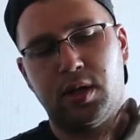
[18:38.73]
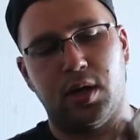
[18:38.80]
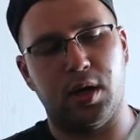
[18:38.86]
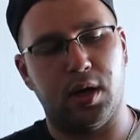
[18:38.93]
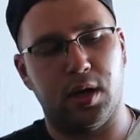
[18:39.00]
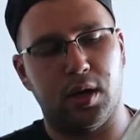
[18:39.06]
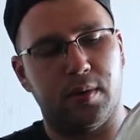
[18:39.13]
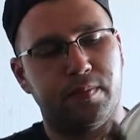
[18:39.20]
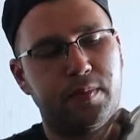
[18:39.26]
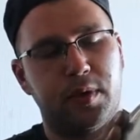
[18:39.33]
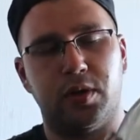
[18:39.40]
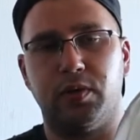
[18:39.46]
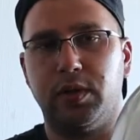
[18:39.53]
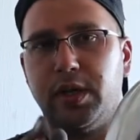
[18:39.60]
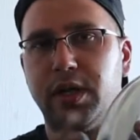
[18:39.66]

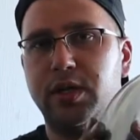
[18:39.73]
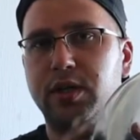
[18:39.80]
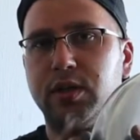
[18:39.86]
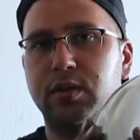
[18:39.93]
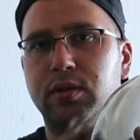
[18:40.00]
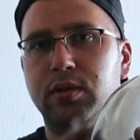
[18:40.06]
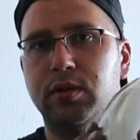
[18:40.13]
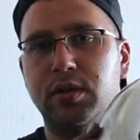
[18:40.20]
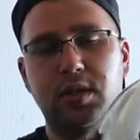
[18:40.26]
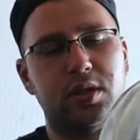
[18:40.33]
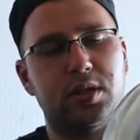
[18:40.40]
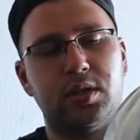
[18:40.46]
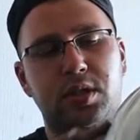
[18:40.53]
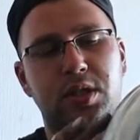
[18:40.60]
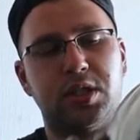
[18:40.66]
in relation to
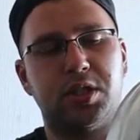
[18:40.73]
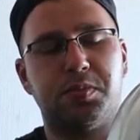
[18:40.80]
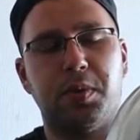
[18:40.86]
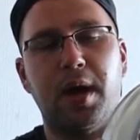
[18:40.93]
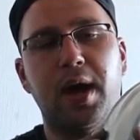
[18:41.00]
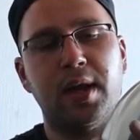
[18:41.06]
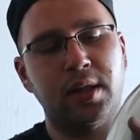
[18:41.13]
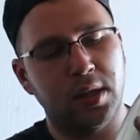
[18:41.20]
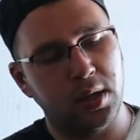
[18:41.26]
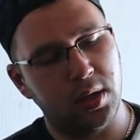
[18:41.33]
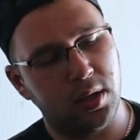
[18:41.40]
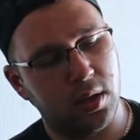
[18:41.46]
this spot.